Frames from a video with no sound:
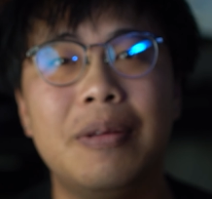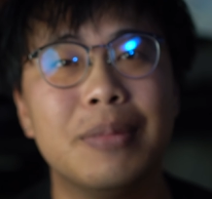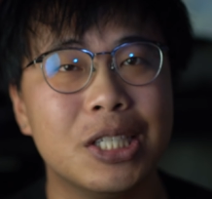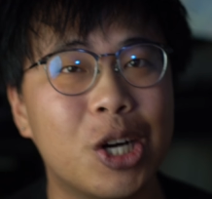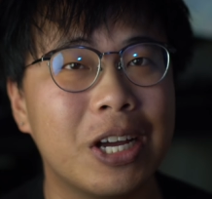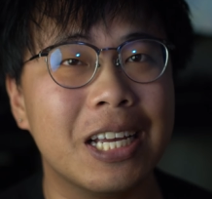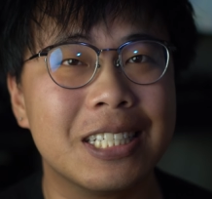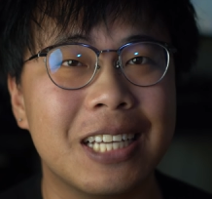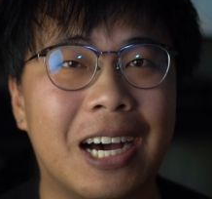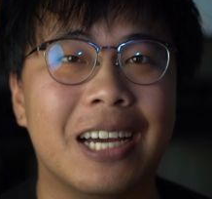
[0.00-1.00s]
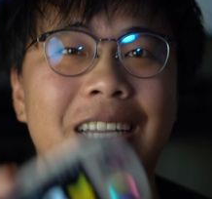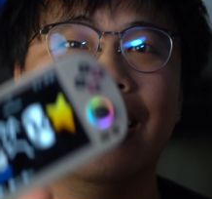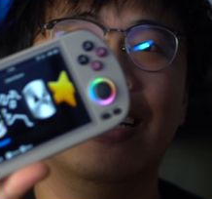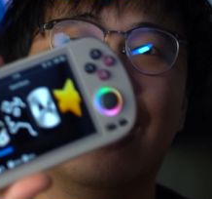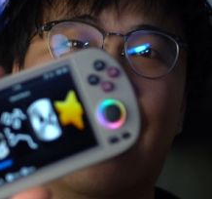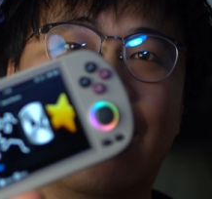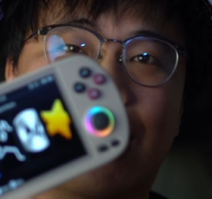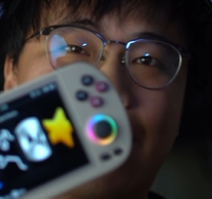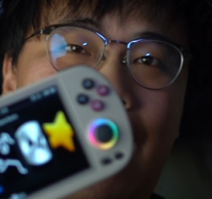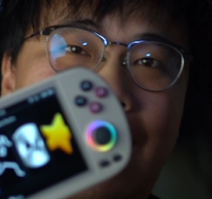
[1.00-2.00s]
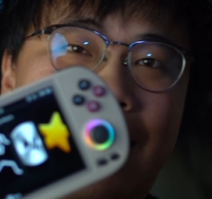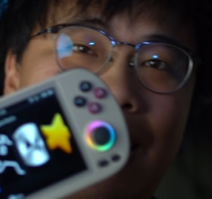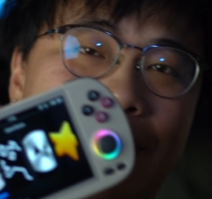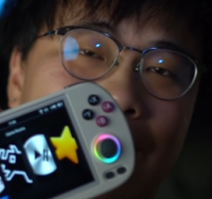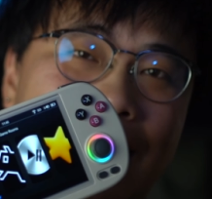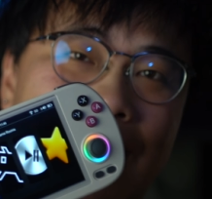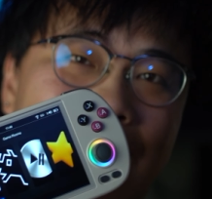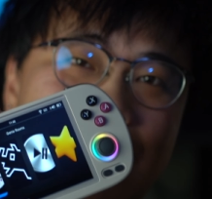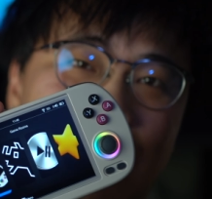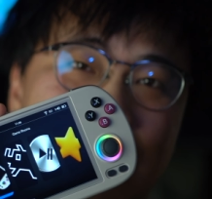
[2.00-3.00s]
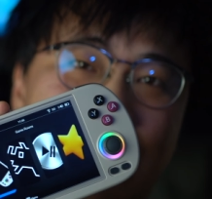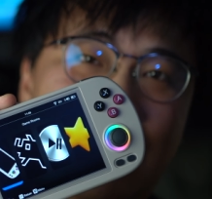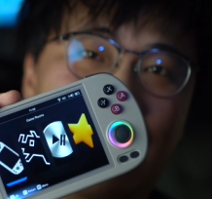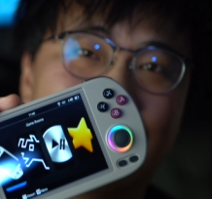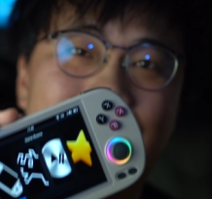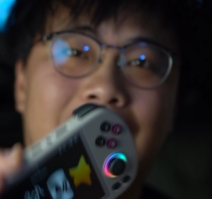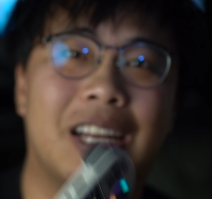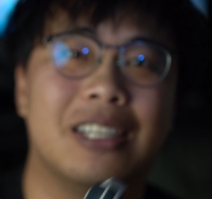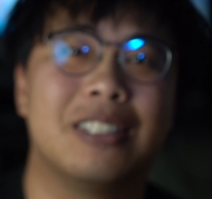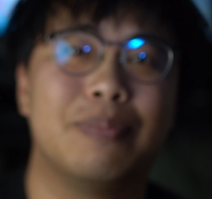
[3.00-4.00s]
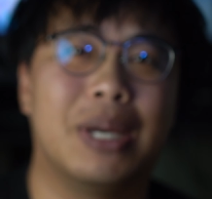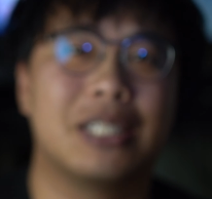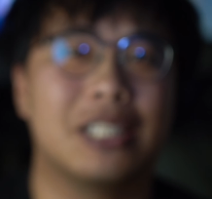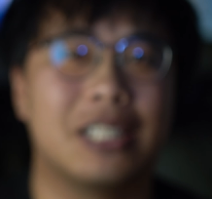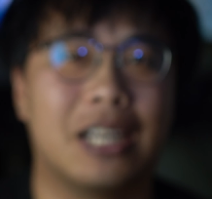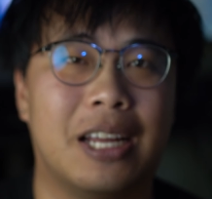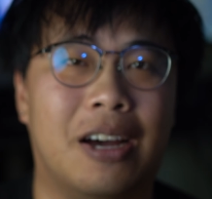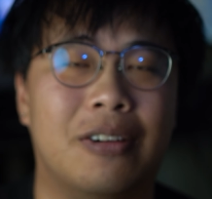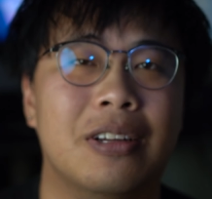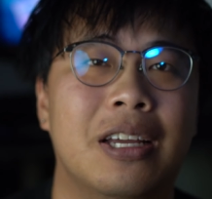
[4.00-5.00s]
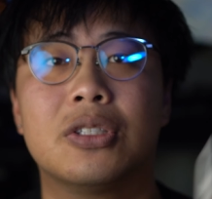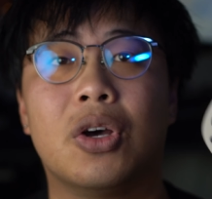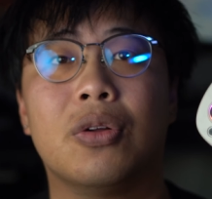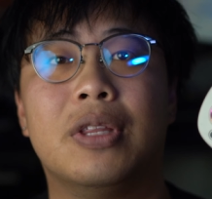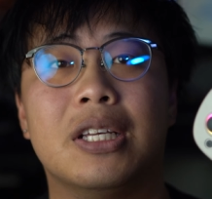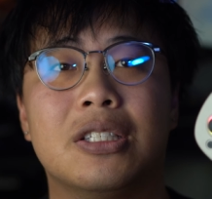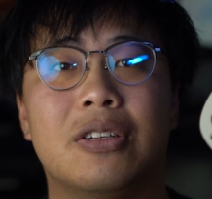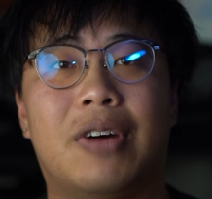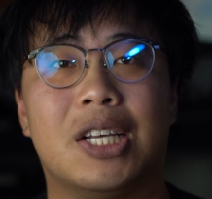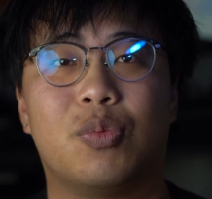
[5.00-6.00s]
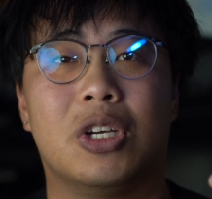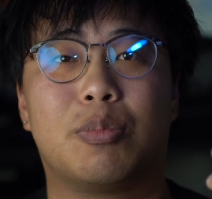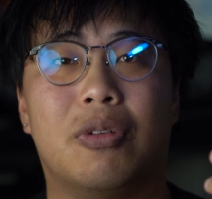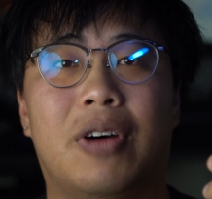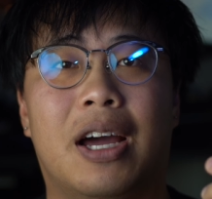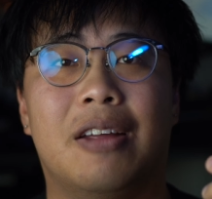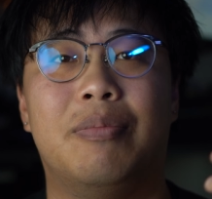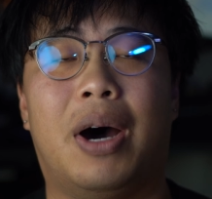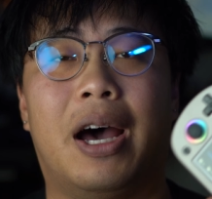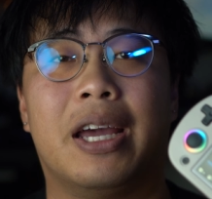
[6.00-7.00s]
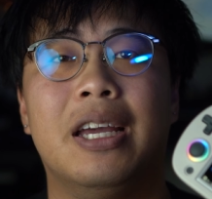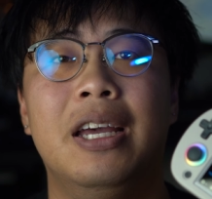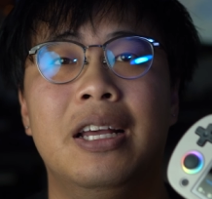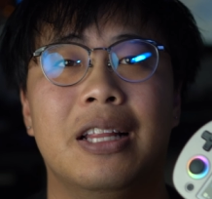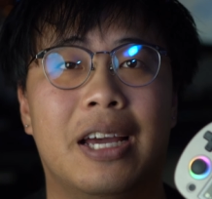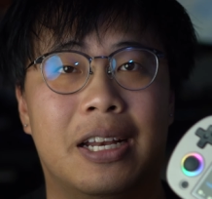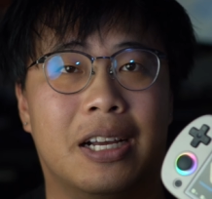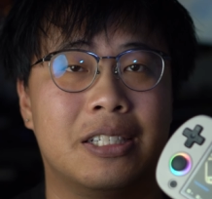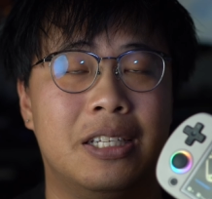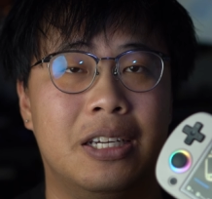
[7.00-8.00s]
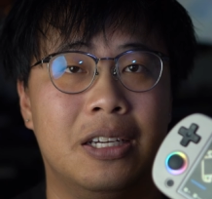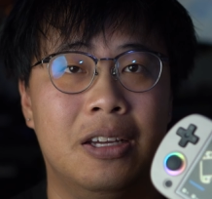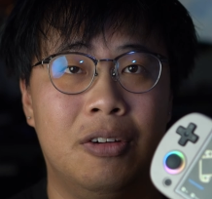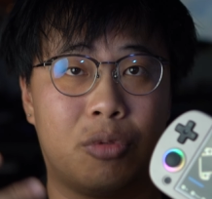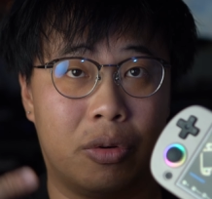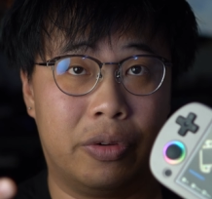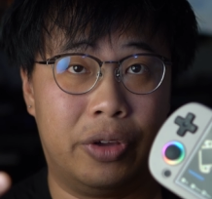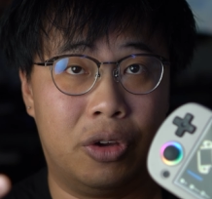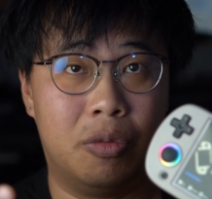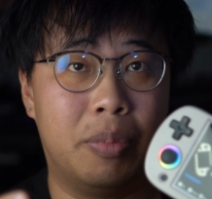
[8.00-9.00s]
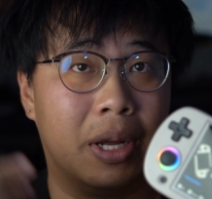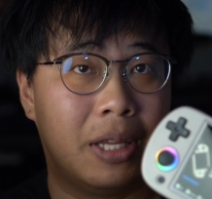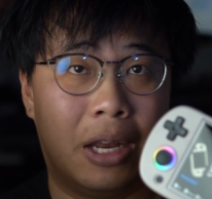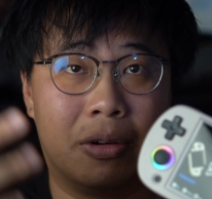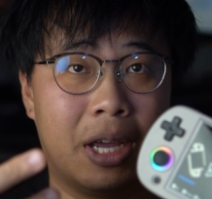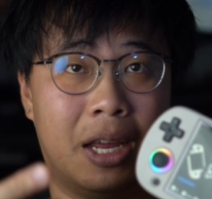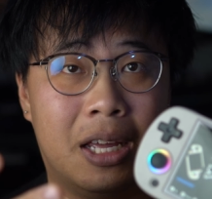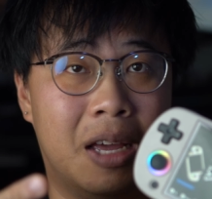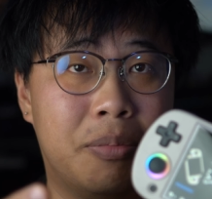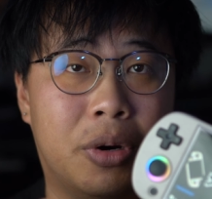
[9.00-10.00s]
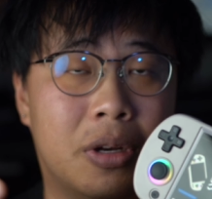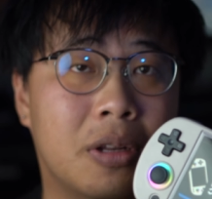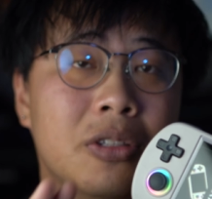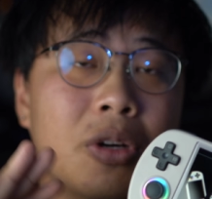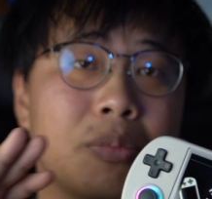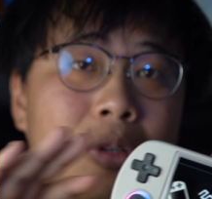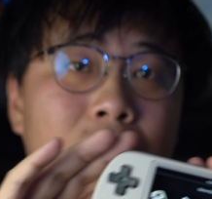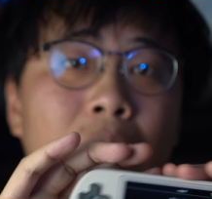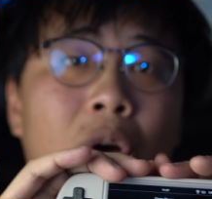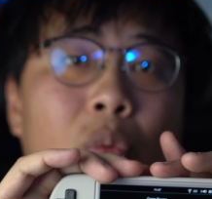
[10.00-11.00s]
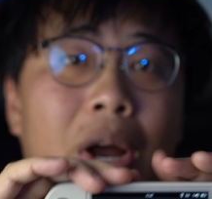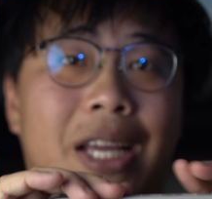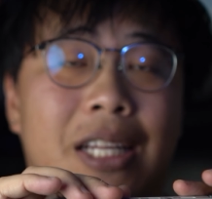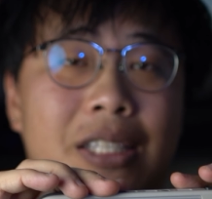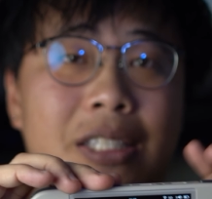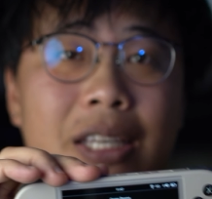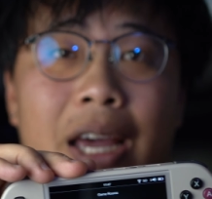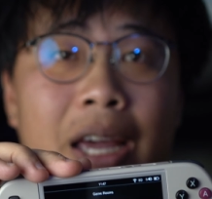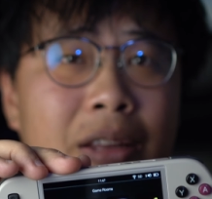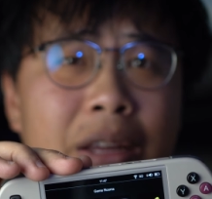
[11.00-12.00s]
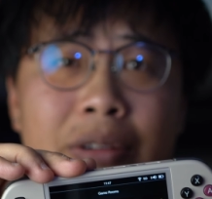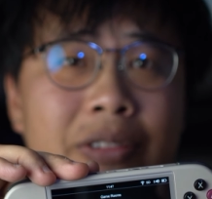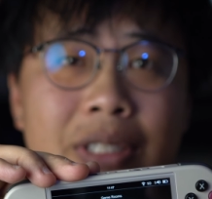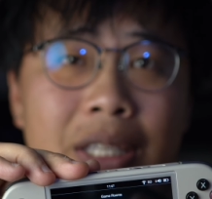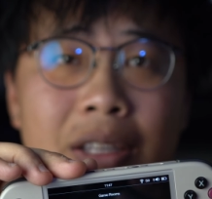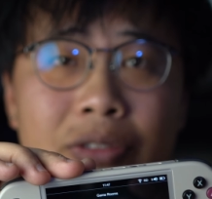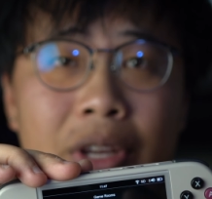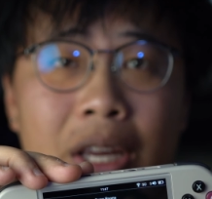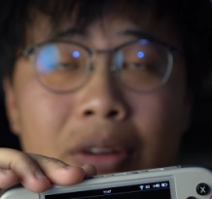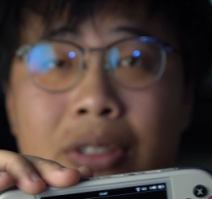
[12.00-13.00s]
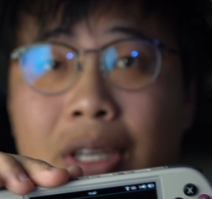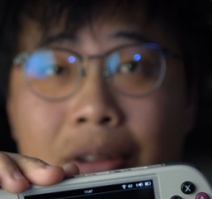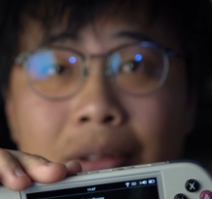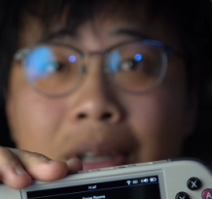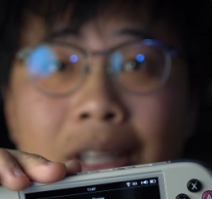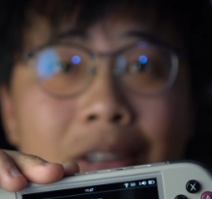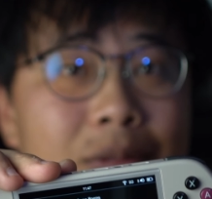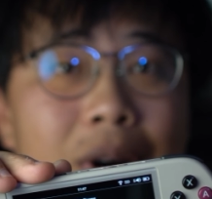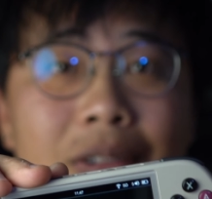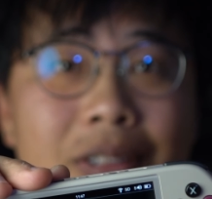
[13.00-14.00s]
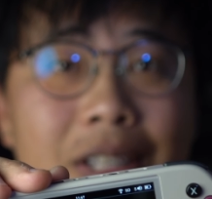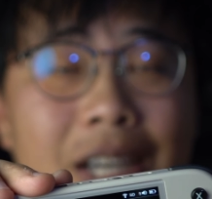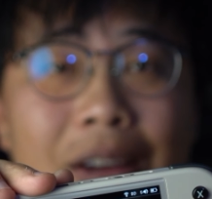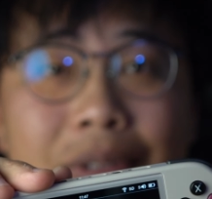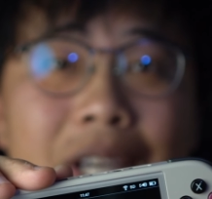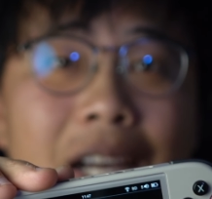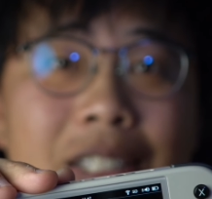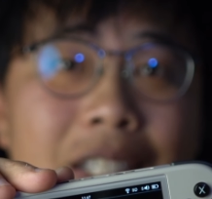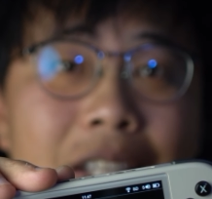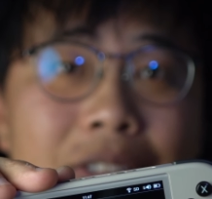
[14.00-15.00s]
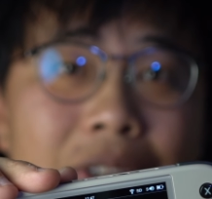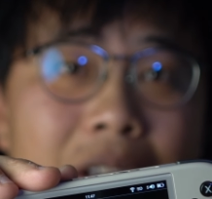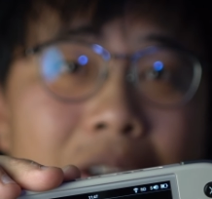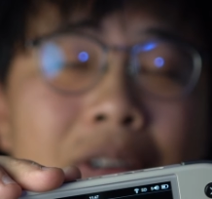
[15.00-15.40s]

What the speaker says: But joking aside, I do like the fact that it has RGB lights. It kind of makes it stand out. So this device was provided by NXT for review, but they don't get any input in terms of what I get to say. They don't even see this video until, well, the time you guys see this video.